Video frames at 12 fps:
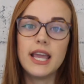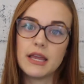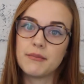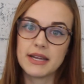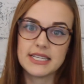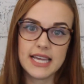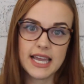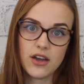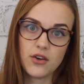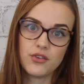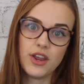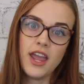in my
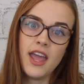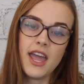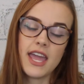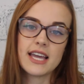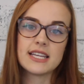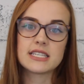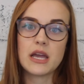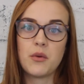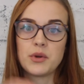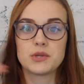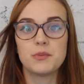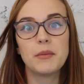town, and I
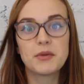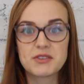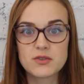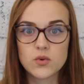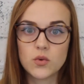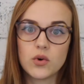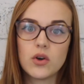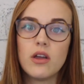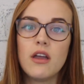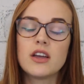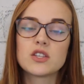went to public school.